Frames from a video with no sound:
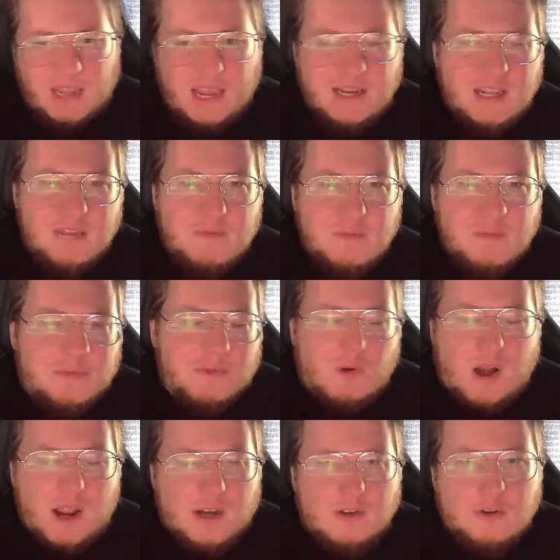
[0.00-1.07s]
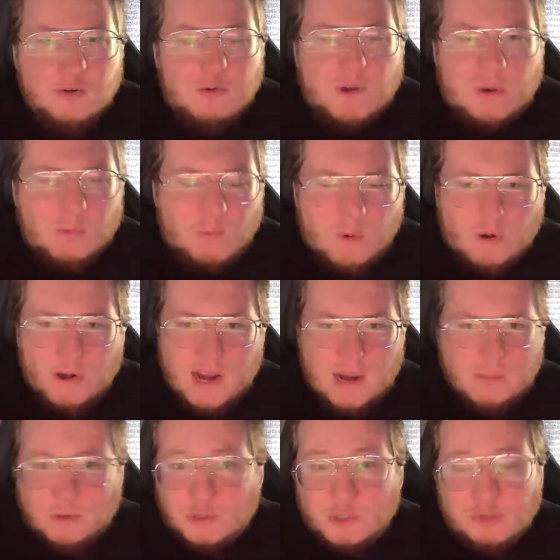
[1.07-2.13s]
And even before I knew what
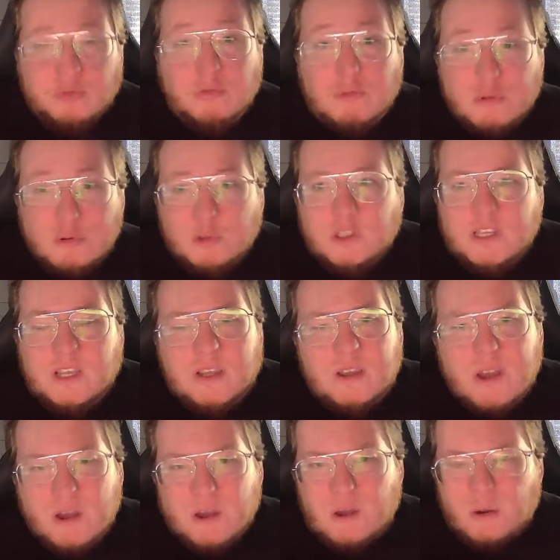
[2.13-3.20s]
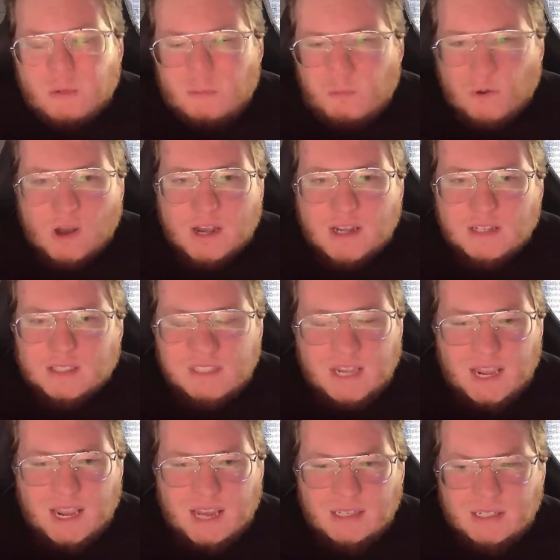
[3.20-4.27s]
Warhammer truly was
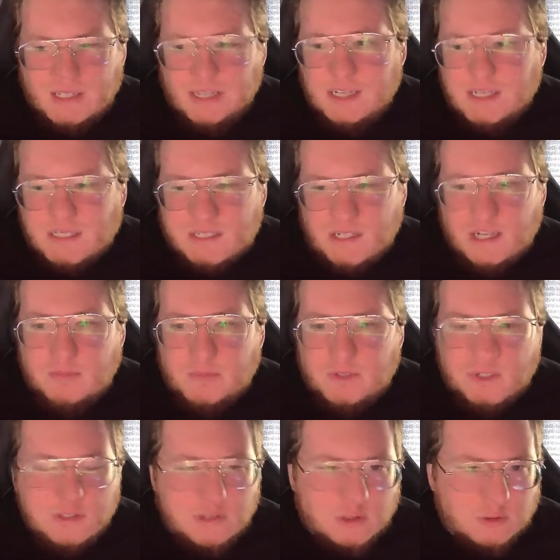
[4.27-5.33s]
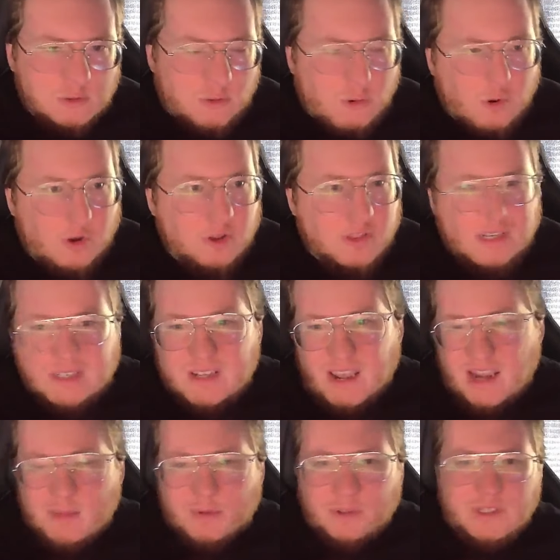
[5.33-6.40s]
and digging deep into the lore, the
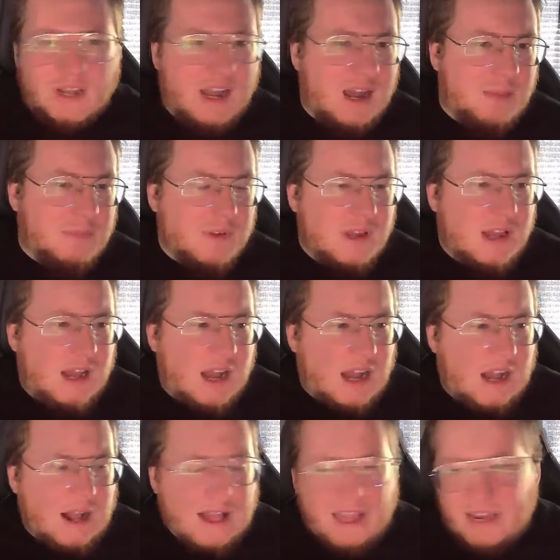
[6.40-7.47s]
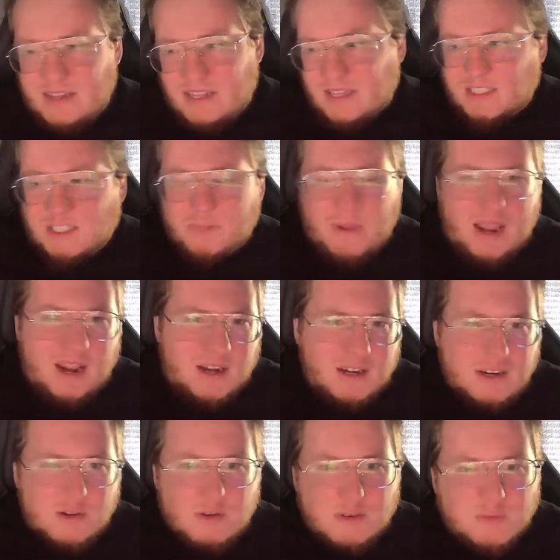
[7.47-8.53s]
tabletop, uh, and the
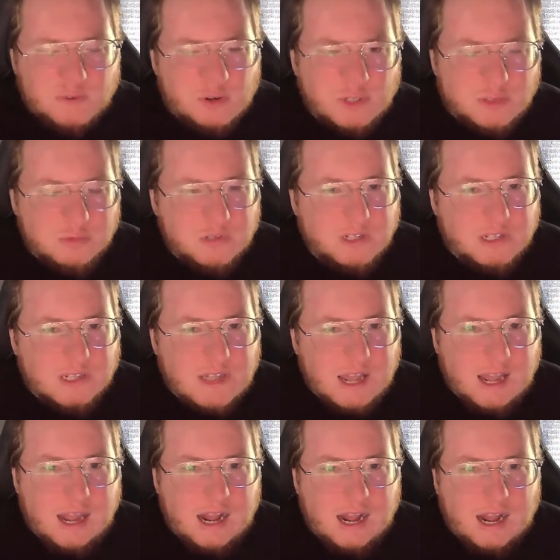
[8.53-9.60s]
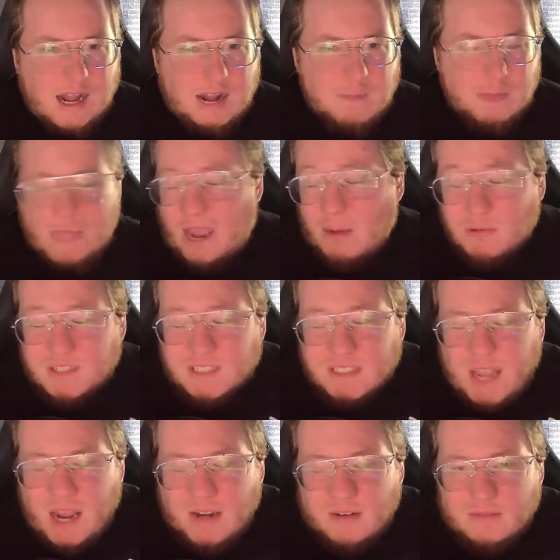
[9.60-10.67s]
expanded universe, really, um, I was
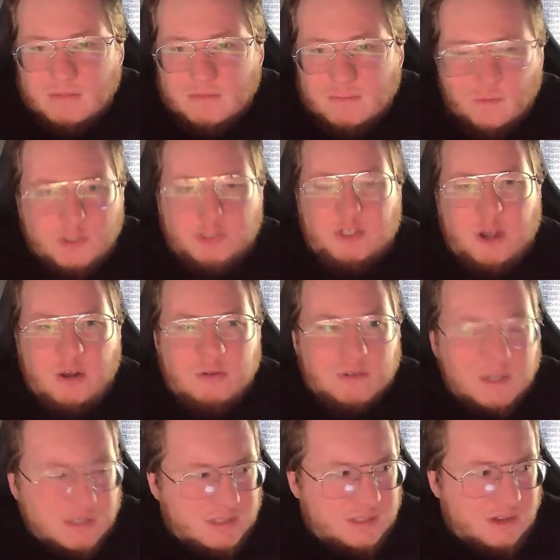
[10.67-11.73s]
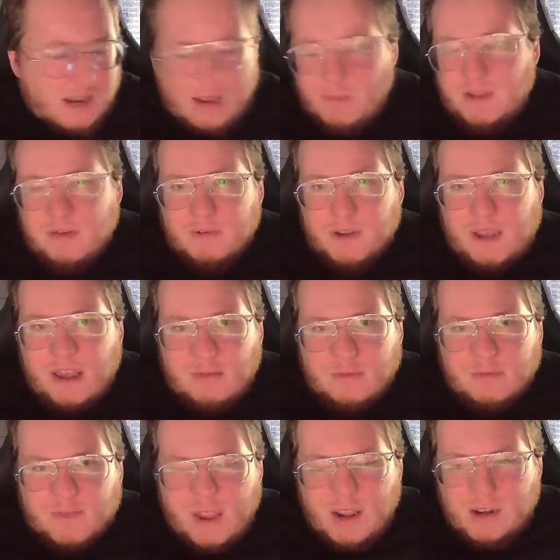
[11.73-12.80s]
excited for the show because I'm a Henry Cavill
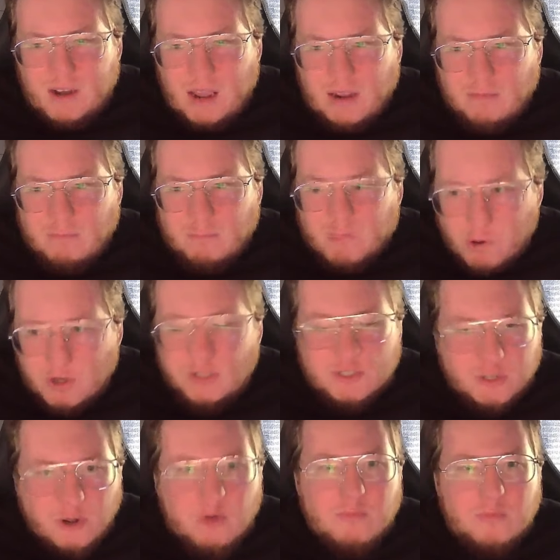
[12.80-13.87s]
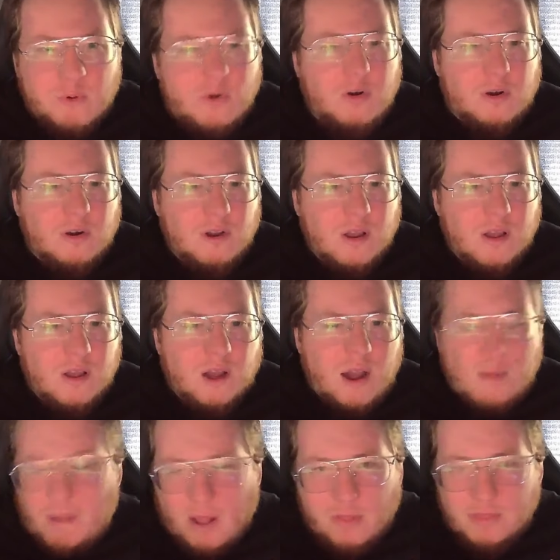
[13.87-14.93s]
fan and I wanted to know more
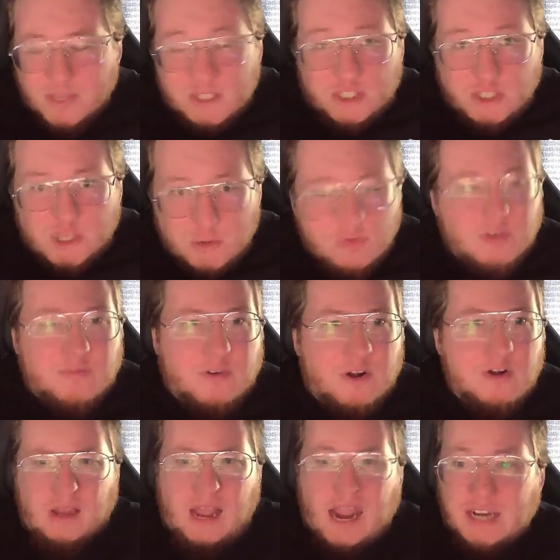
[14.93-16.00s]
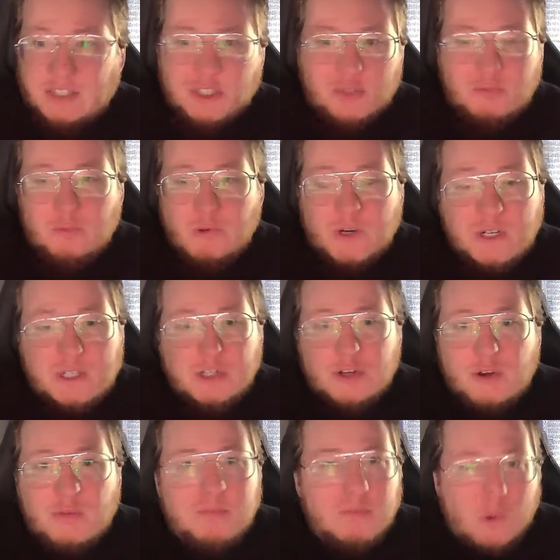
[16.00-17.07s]
about this universe. I just wanted to
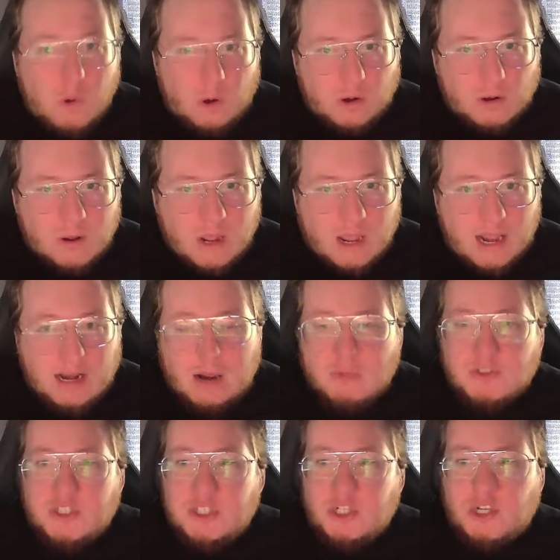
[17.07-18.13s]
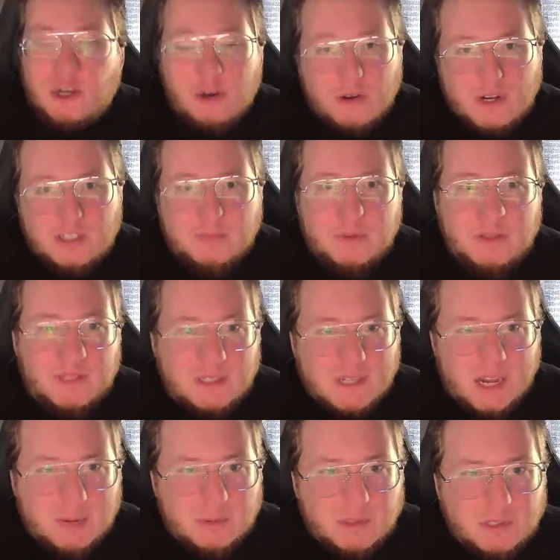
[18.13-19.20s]
know more and I was curious about the
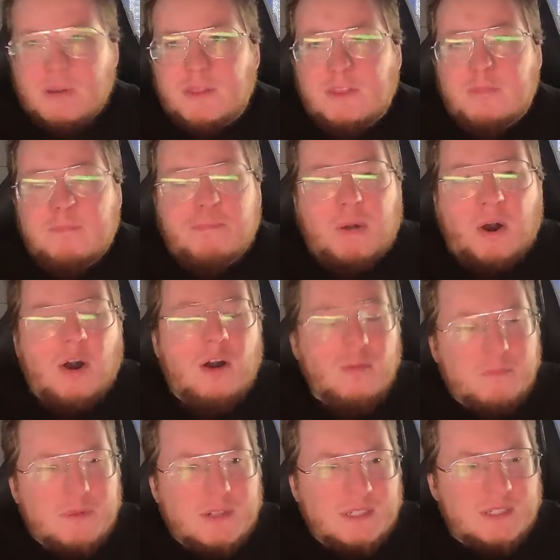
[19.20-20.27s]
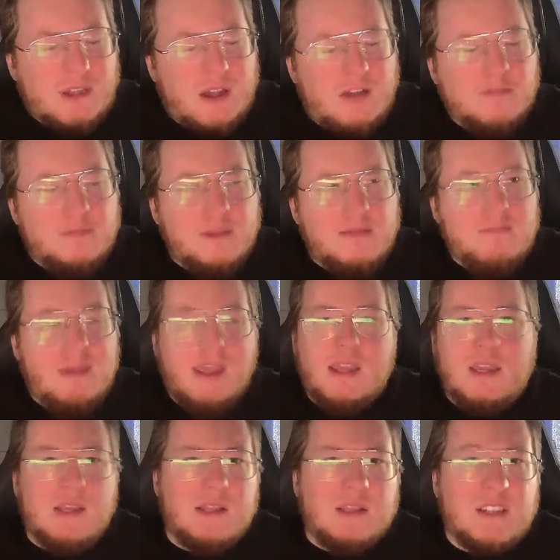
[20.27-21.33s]
tabletop. The purpose of me
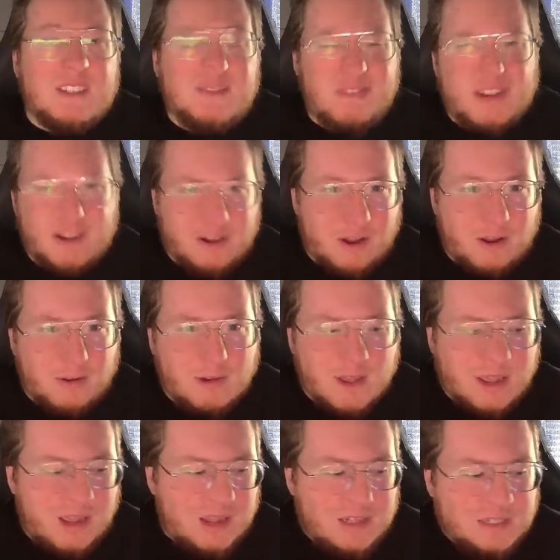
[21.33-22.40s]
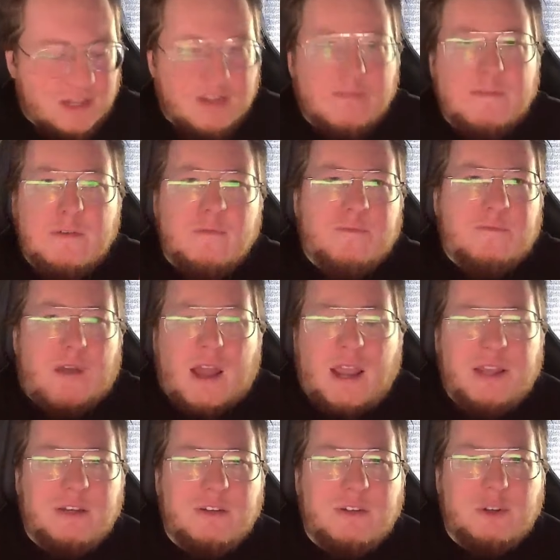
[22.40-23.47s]
making this video is if you
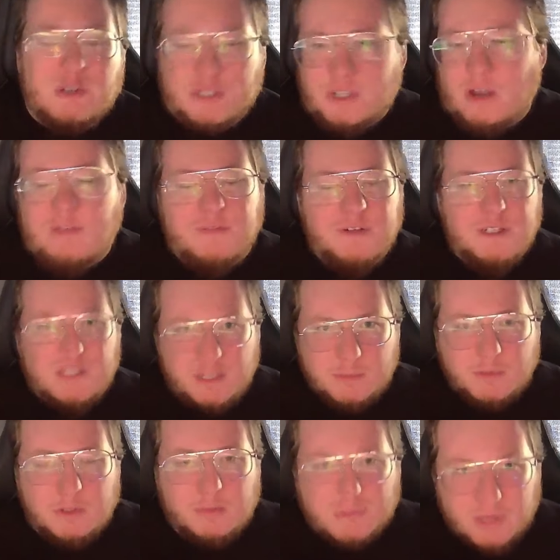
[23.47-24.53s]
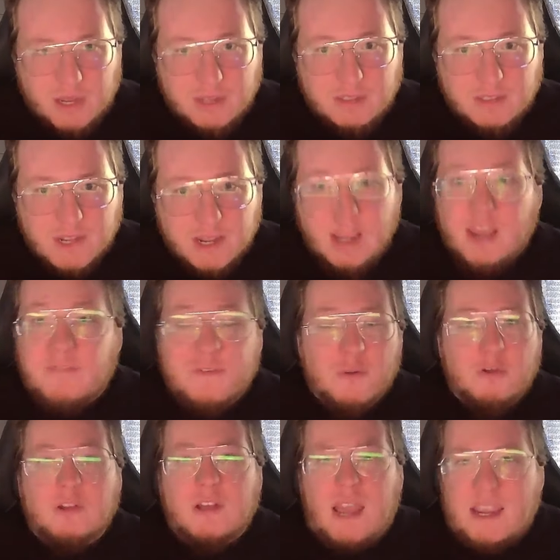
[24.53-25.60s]
find yourself in a similar place, if
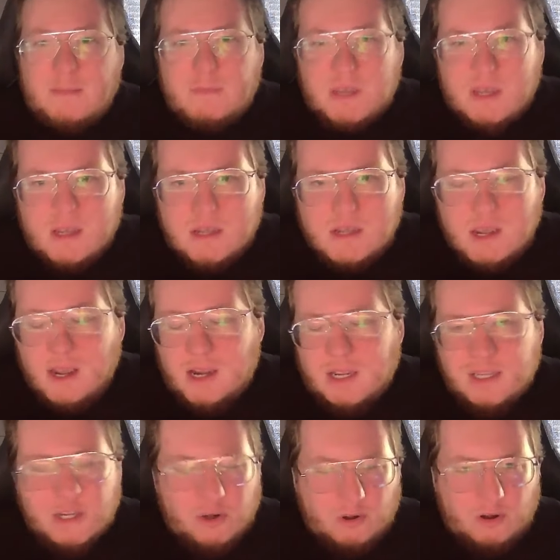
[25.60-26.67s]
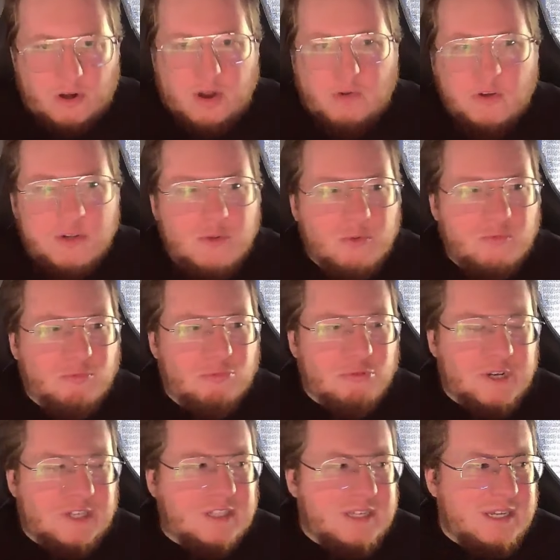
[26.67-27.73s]
you're like me a year ago and you
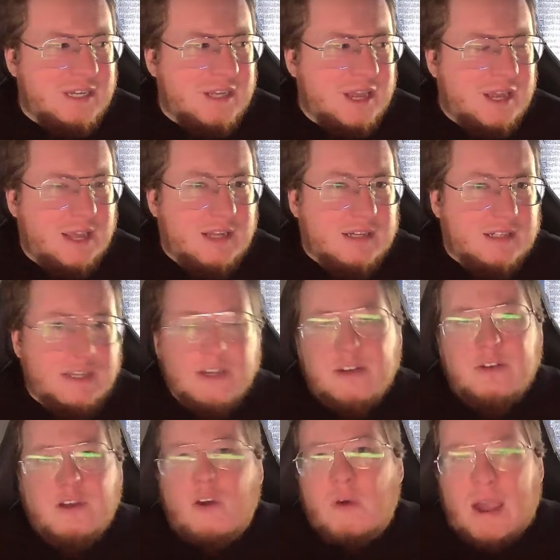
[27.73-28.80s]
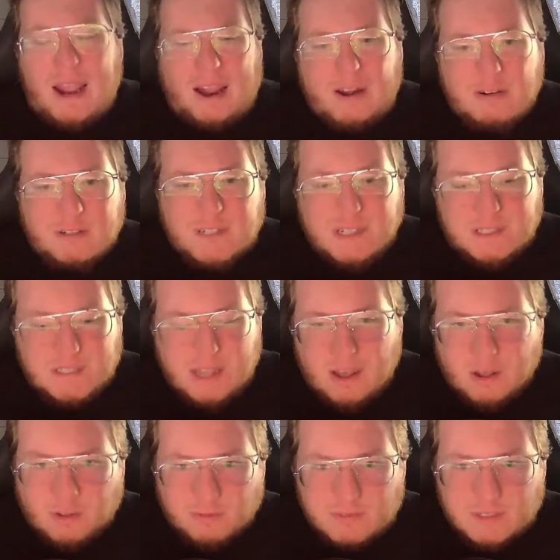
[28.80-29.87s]
really didn't know how to
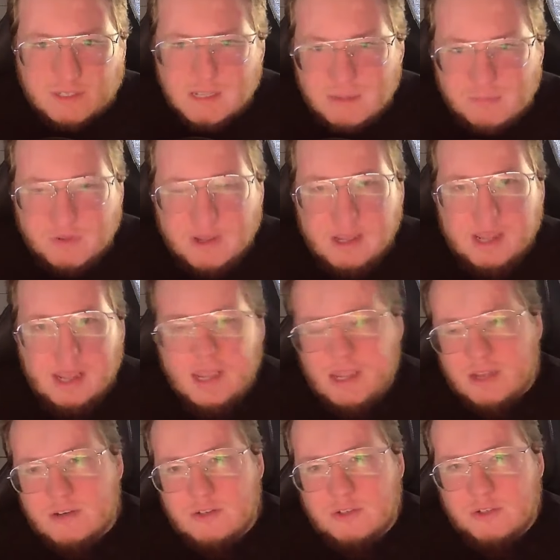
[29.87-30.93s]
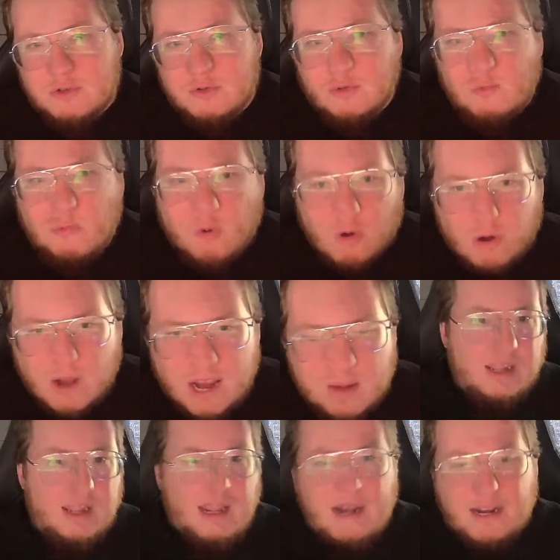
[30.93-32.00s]
delve deep into
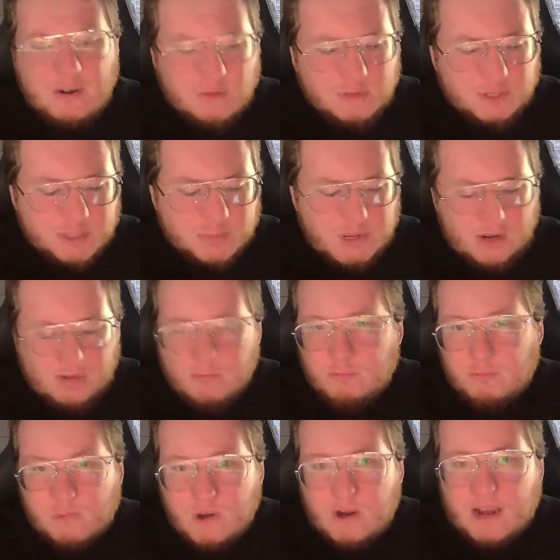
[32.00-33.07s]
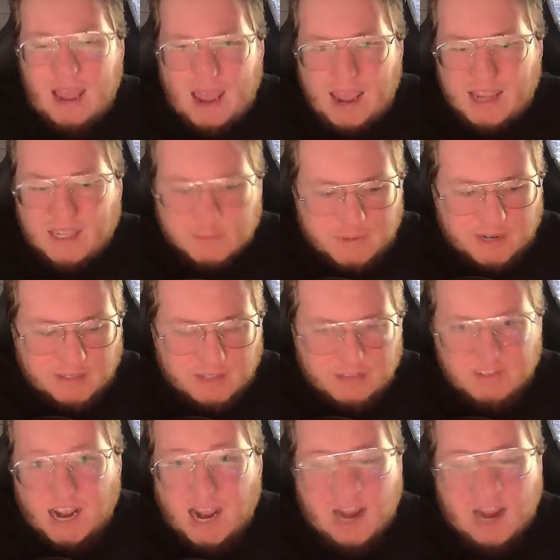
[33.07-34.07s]
Warhammer. And I don't just mean one aspect of it.